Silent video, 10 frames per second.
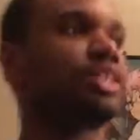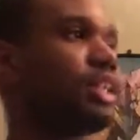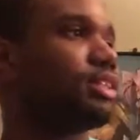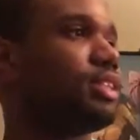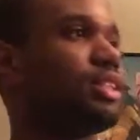
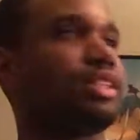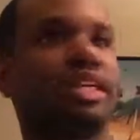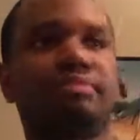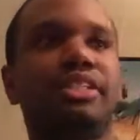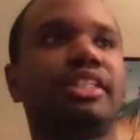Lux is in the
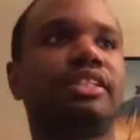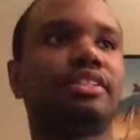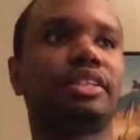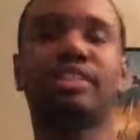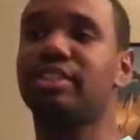tub scene.
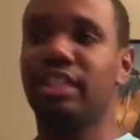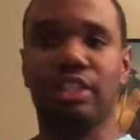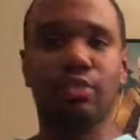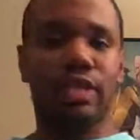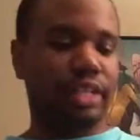There's a
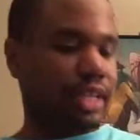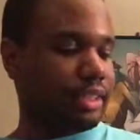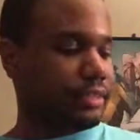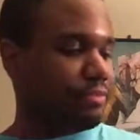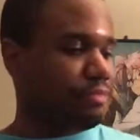scene where
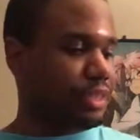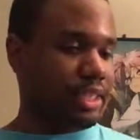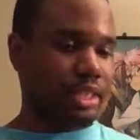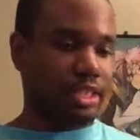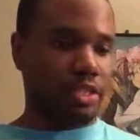Lux
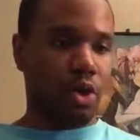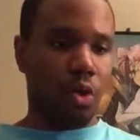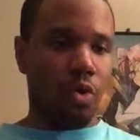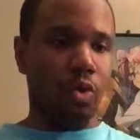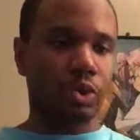is in this
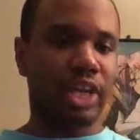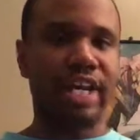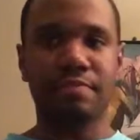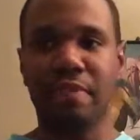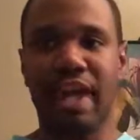whole
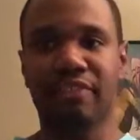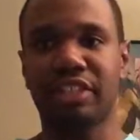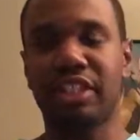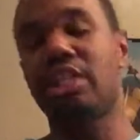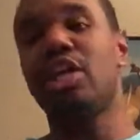giant bath
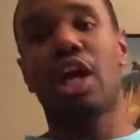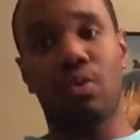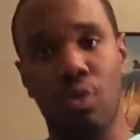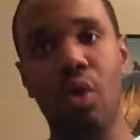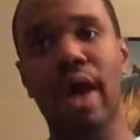scene.
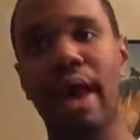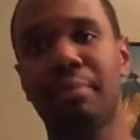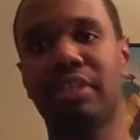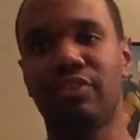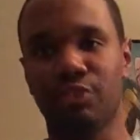And what would
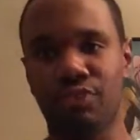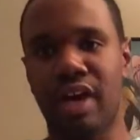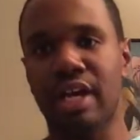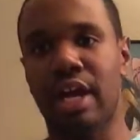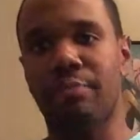happen if you
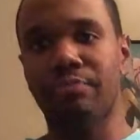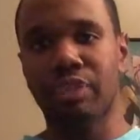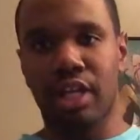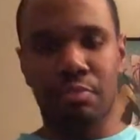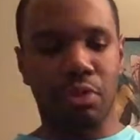find out
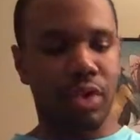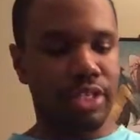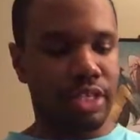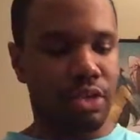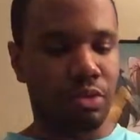a
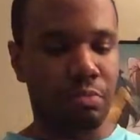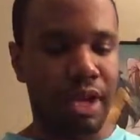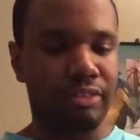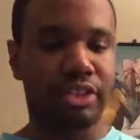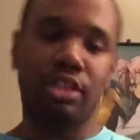boy's in a whole
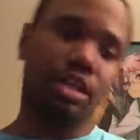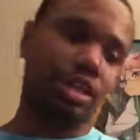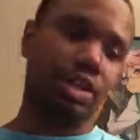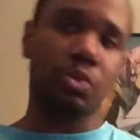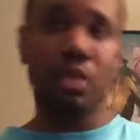bath scene?
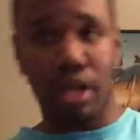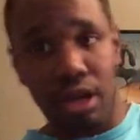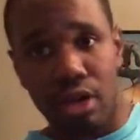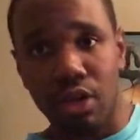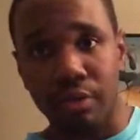Hello, a
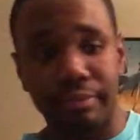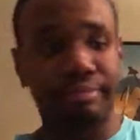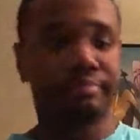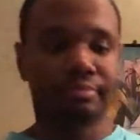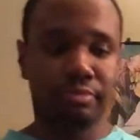girl
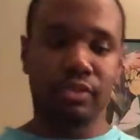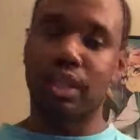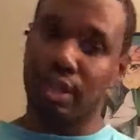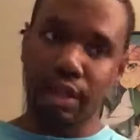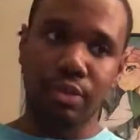
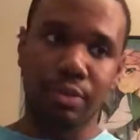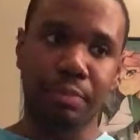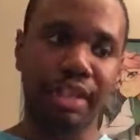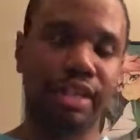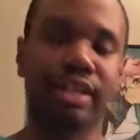will
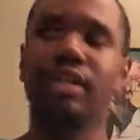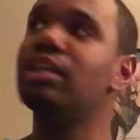be in there.